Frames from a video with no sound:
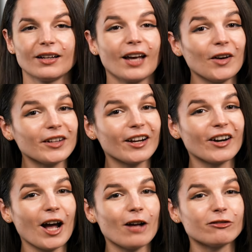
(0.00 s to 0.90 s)
How to get
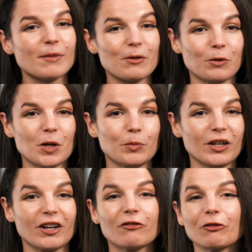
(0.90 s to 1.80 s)
our alphabet
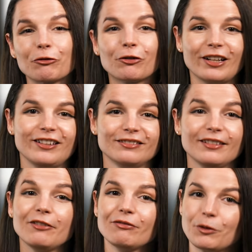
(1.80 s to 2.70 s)
workbook for free,
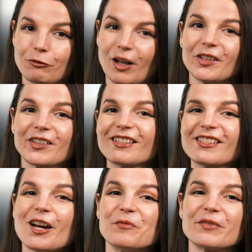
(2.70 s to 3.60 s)
if you follow these
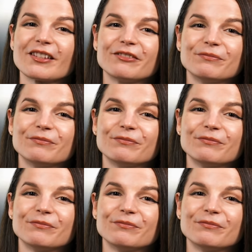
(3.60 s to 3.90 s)
steps.